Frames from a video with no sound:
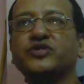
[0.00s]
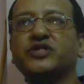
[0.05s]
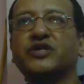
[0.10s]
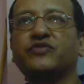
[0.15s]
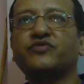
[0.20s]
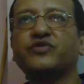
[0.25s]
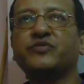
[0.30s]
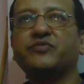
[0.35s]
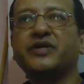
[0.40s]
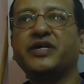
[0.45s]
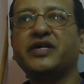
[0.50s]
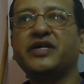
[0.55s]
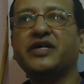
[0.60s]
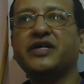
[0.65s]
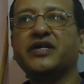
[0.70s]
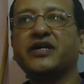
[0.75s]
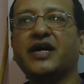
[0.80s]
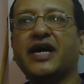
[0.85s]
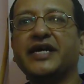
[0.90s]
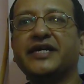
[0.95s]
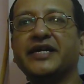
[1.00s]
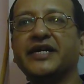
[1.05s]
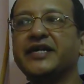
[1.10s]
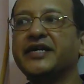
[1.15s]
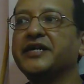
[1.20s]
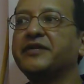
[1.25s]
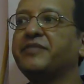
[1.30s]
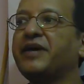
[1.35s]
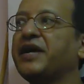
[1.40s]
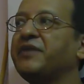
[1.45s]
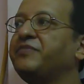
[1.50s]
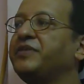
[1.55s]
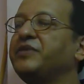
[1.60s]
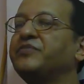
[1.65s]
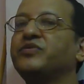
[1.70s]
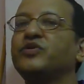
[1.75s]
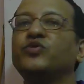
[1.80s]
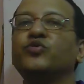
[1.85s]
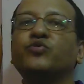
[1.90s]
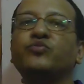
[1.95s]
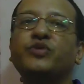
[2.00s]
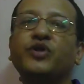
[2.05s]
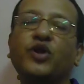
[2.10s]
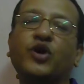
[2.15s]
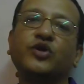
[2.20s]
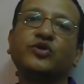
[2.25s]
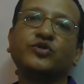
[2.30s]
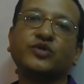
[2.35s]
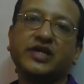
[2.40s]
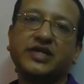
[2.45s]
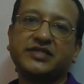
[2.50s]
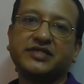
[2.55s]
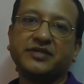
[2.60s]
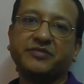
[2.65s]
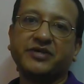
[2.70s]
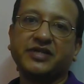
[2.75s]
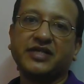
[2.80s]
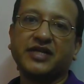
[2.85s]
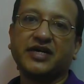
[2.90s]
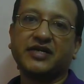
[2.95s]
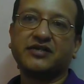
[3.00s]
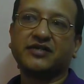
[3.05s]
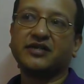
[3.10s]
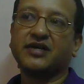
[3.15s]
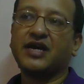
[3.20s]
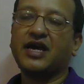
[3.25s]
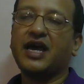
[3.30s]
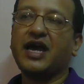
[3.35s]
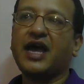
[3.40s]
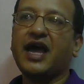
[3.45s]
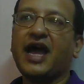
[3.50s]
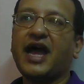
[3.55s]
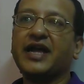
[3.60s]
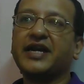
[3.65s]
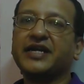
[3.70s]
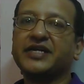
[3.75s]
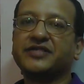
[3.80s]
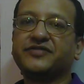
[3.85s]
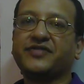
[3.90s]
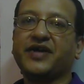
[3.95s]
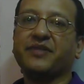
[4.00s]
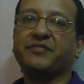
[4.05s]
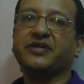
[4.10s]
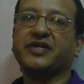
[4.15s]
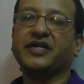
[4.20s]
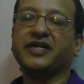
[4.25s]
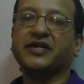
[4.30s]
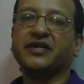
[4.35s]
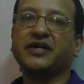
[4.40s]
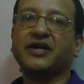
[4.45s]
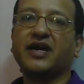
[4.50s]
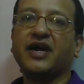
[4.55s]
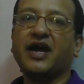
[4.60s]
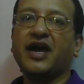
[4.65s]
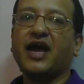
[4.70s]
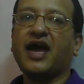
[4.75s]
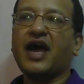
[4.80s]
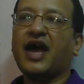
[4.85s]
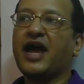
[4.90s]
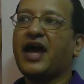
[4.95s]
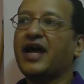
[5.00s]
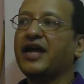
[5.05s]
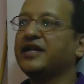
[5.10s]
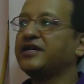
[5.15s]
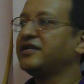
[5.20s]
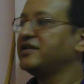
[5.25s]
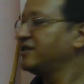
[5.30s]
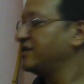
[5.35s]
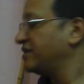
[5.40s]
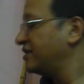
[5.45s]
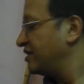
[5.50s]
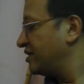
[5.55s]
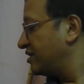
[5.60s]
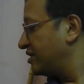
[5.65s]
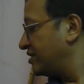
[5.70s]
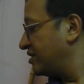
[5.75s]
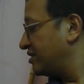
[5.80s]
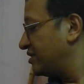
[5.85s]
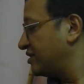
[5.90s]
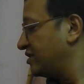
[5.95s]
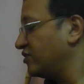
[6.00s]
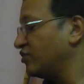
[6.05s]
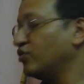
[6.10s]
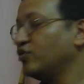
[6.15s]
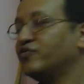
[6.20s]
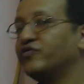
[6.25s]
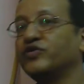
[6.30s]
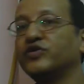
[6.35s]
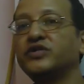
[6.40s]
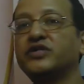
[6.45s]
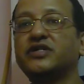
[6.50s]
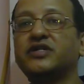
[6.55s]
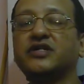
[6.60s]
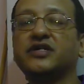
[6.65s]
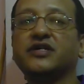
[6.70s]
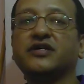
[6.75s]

would be attended by people who belong to that zamindar and his family, and who would